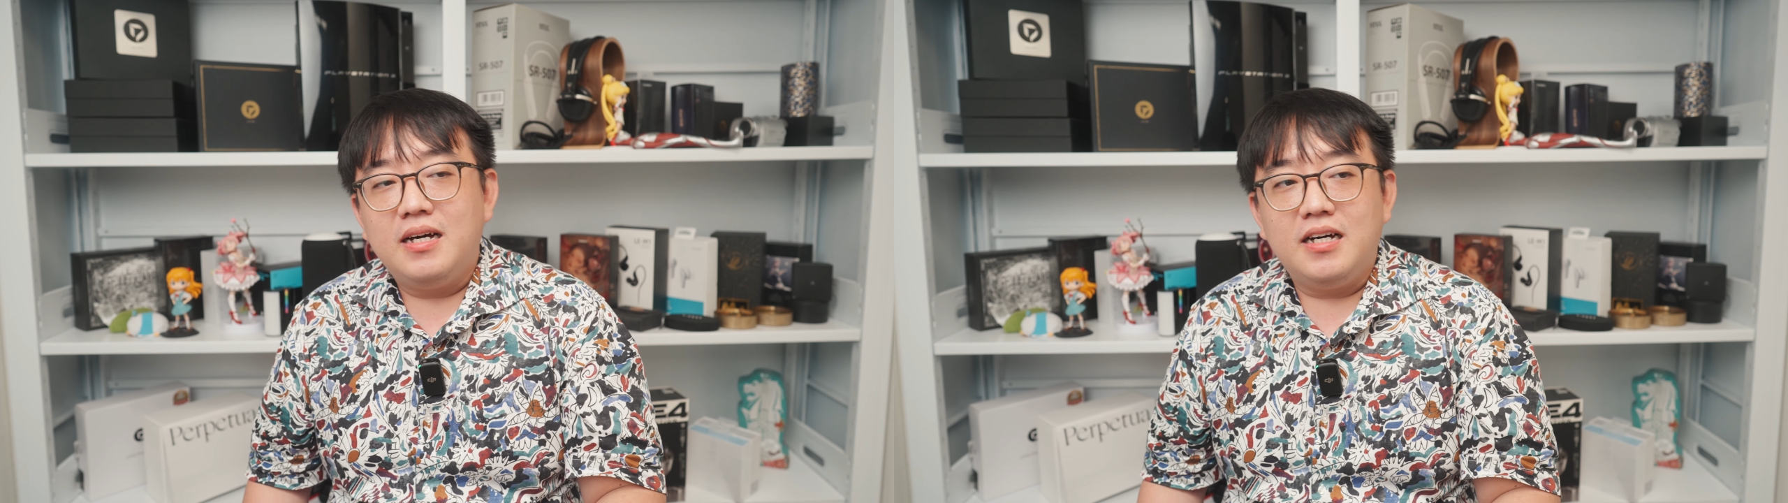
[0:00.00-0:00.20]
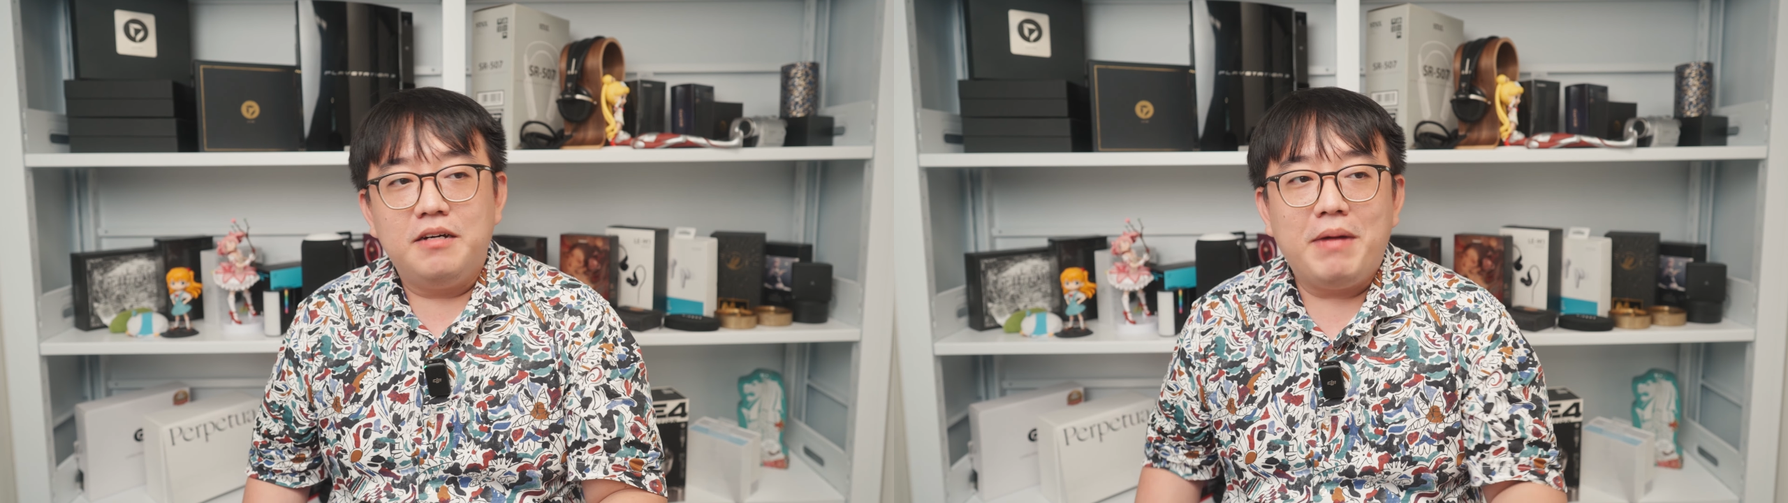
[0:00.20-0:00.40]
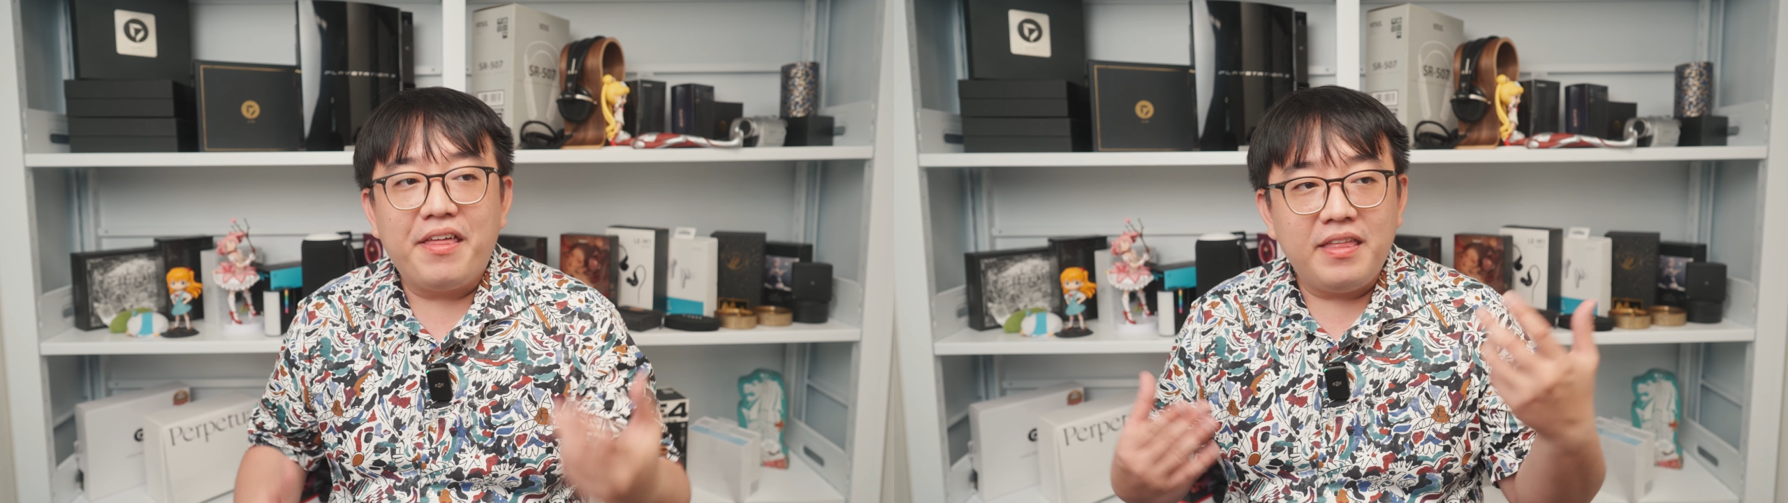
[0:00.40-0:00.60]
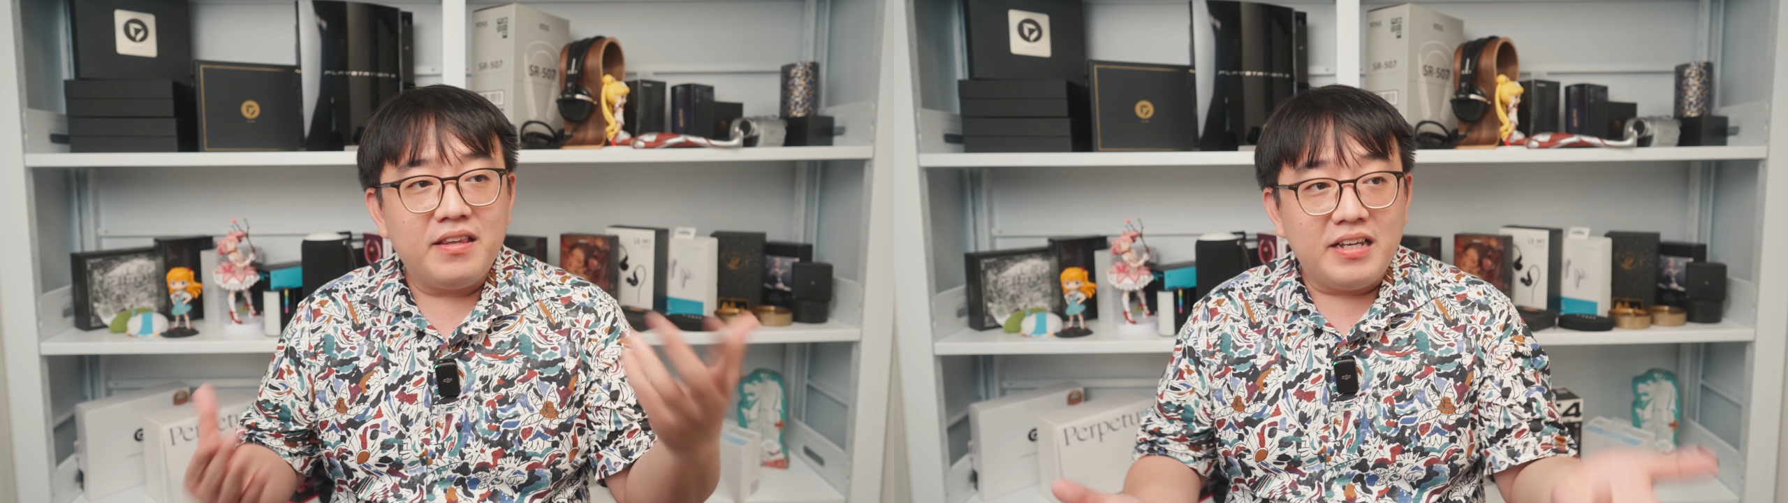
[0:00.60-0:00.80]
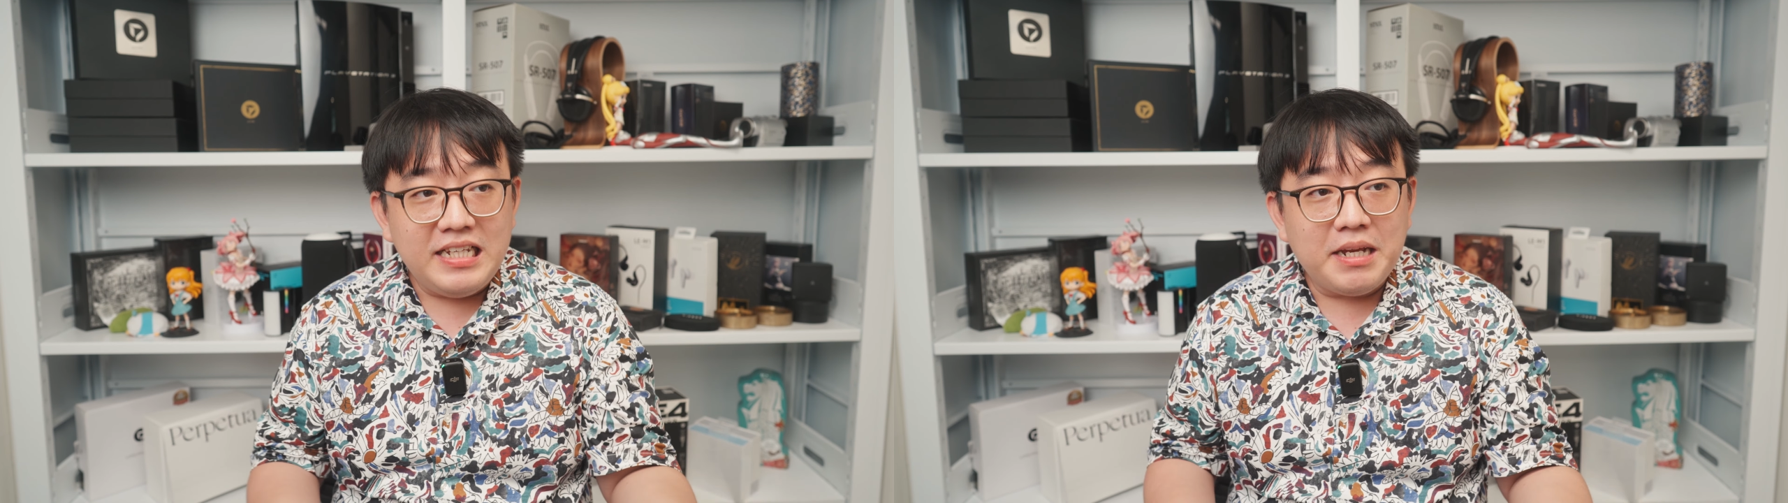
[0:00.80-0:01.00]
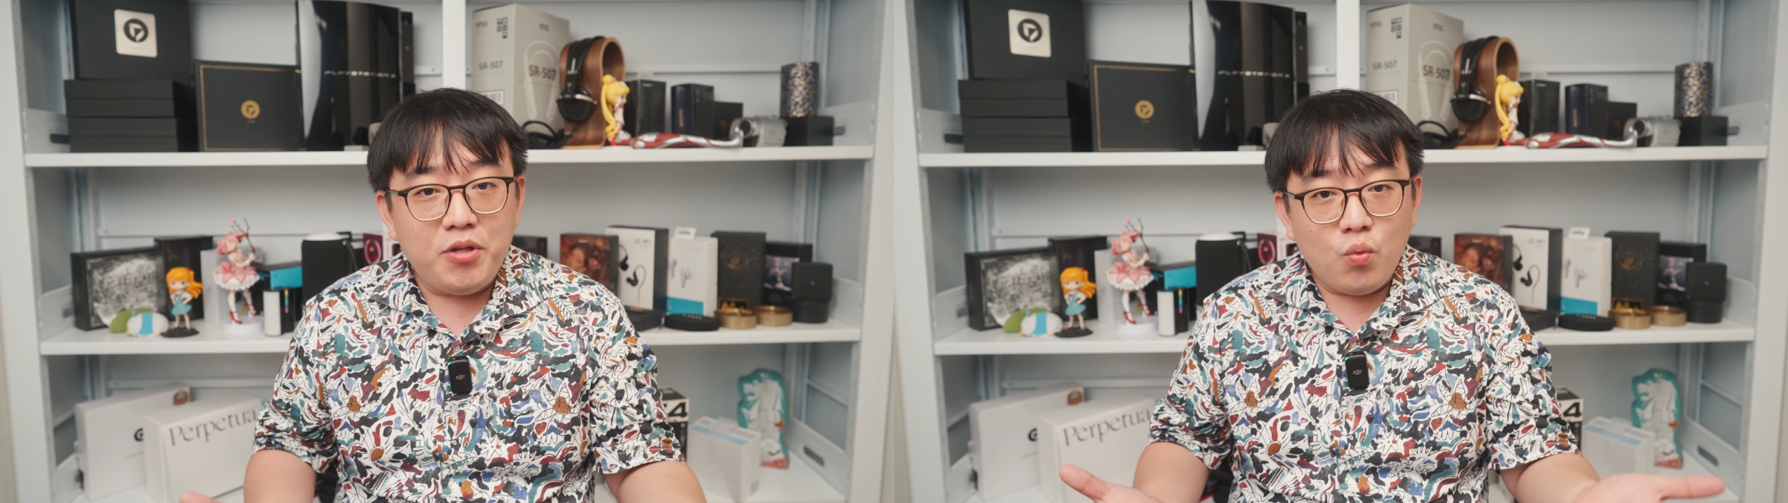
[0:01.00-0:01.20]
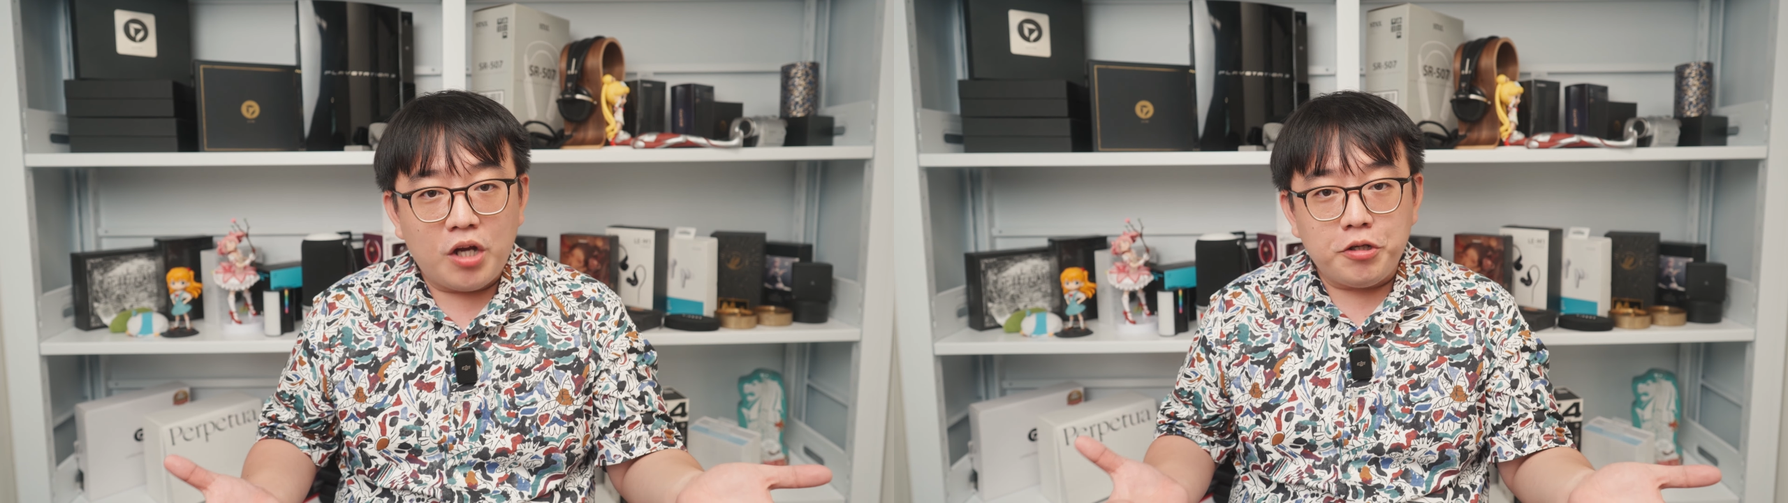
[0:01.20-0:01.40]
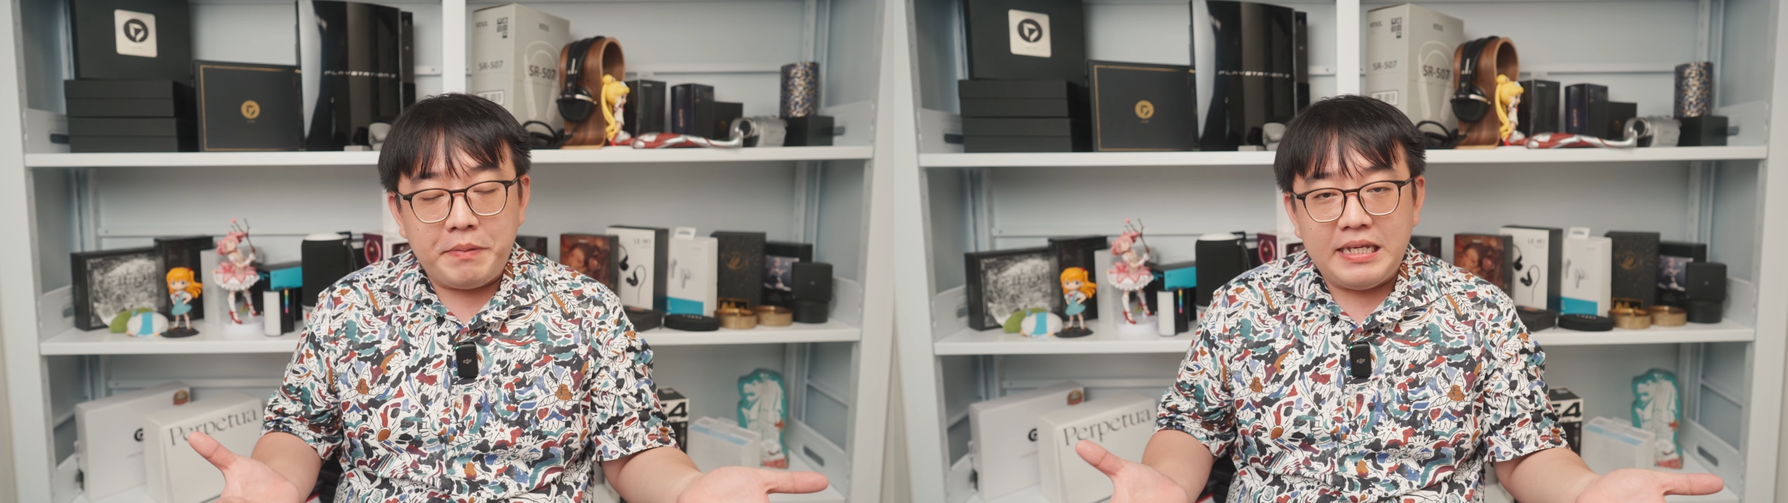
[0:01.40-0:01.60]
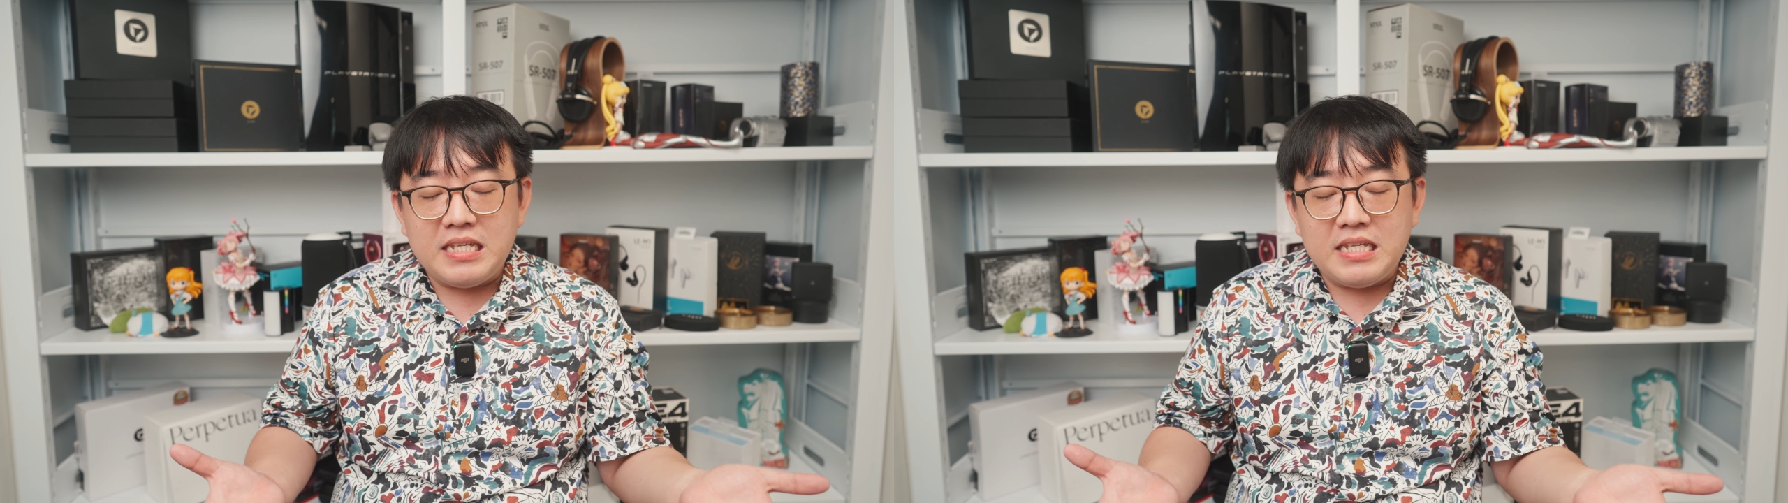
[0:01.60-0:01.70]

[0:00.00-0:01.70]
I think the EW100P